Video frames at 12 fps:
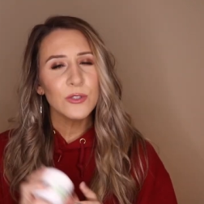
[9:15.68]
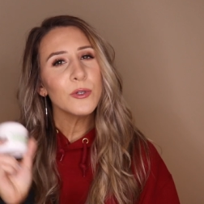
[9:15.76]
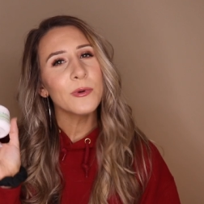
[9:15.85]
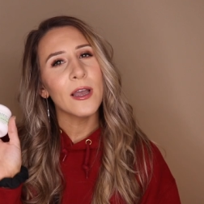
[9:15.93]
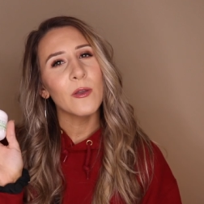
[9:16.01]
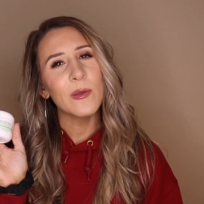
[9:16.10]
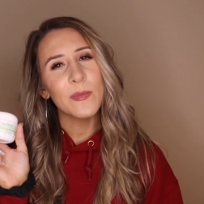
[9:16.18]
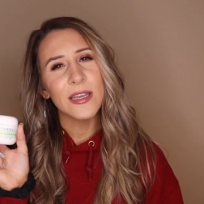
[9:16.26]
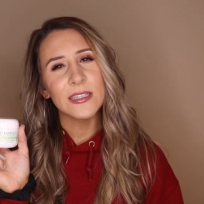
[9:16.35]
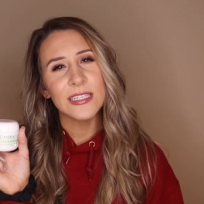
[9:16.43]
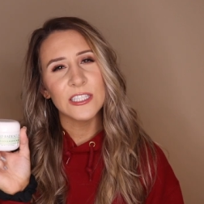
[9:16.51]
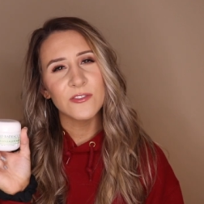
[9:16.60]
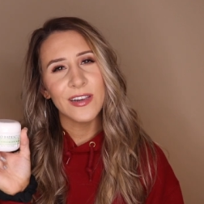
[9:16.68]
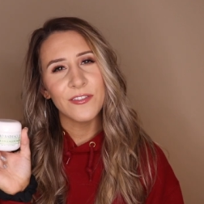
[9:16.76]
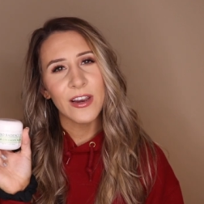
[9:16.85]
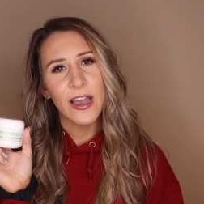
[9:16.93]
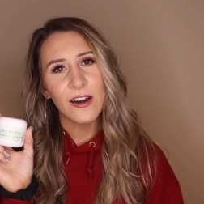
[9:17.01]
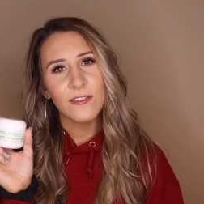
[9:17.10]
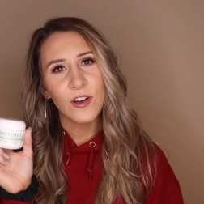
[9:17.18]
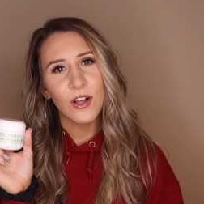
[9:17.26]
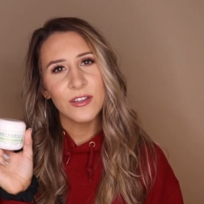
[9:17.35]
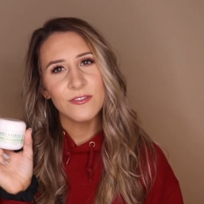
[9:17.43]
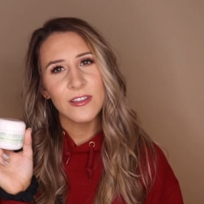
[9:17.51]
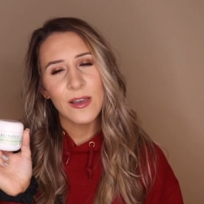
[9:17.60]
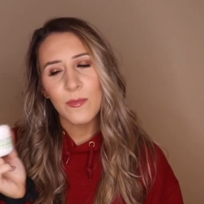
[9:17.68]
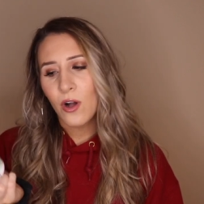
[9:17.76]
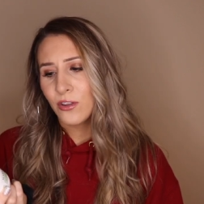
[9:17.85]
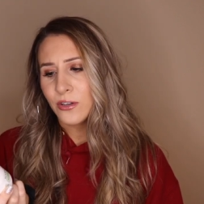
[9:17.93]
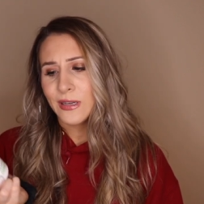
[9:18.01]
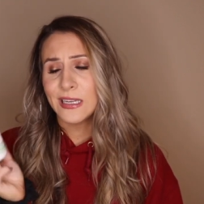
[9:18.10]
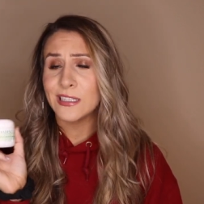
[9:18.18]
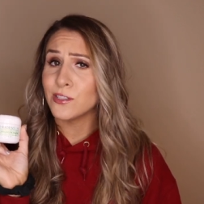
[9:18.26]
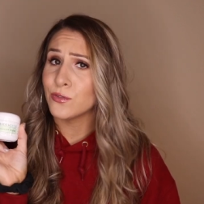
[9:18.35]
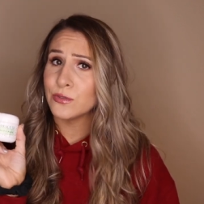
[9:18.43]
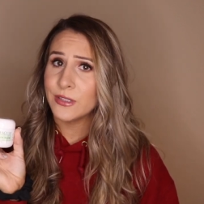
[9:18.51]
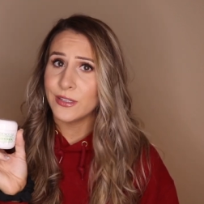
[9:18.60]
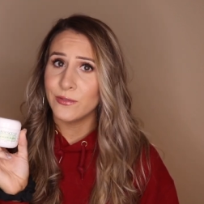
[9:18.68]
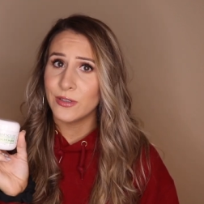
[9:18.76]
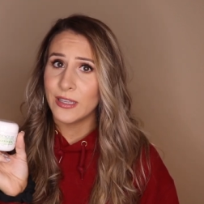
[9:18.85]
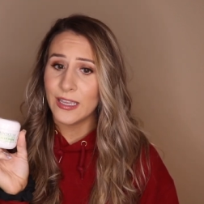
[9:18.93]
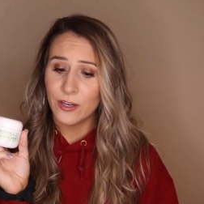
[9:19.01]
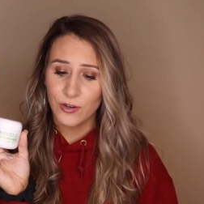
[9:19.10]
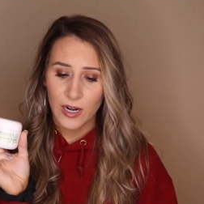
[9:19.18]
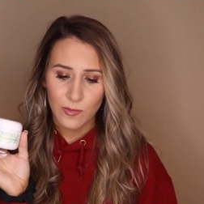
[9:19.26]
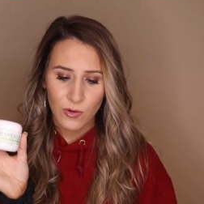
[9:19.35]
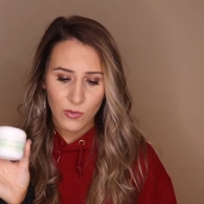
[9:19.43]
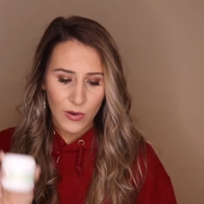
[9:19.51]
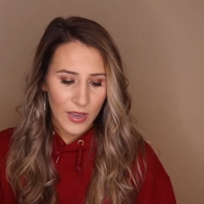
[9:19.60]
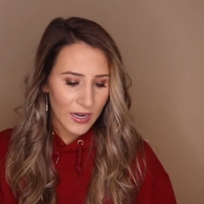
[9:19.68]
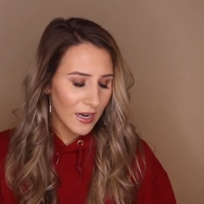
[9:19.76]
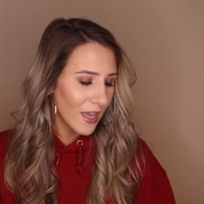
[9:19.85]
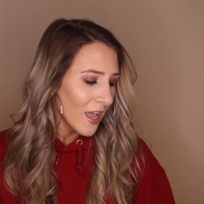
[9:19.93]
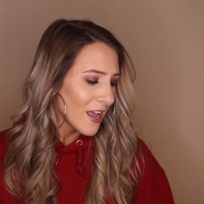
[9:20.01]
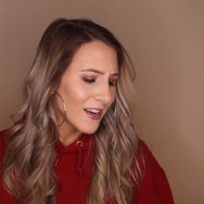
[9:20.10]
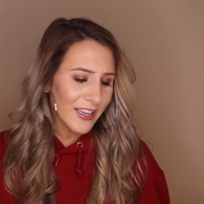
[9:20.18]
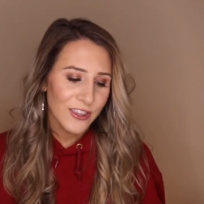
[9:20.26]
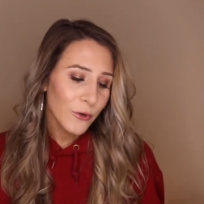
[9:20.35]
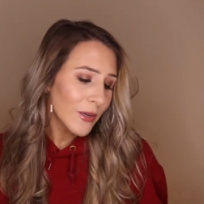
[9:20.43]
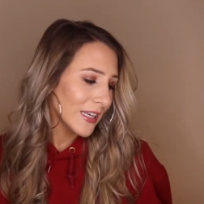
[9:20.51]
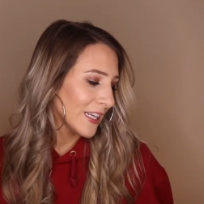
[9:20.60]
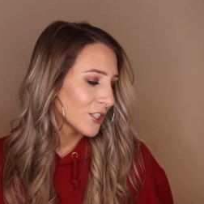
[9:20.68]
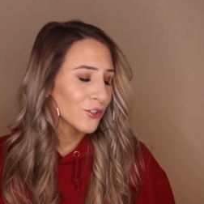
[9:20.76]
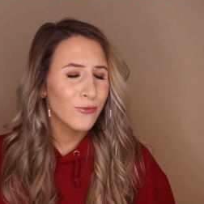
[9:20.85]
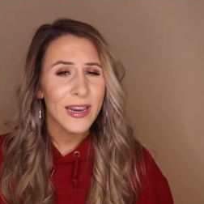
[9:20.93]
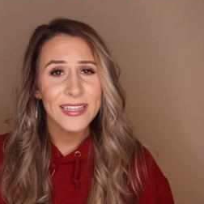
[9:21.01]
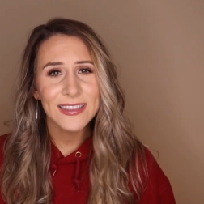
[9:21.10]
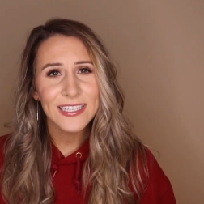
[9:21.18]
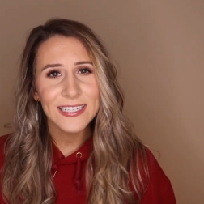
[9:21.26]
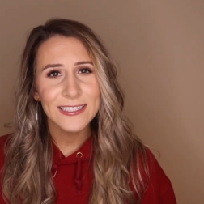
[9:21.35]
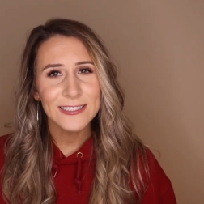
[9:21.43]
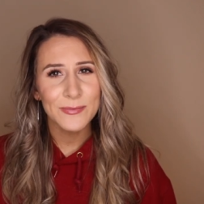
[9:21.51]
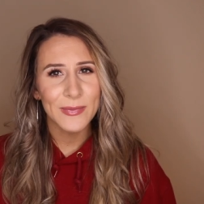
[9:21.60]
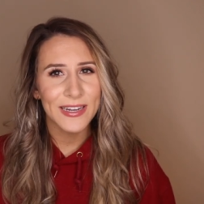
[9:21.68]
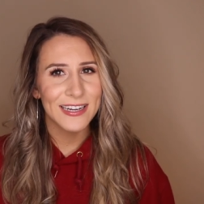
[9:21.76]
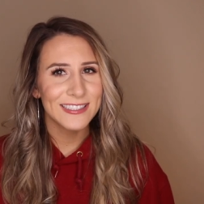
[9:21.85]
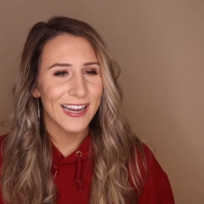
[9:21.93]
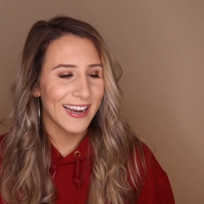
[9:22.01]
This would probably be my least favorite out of all of them, although it is a really, really incredible one. Not that we need to rate these, but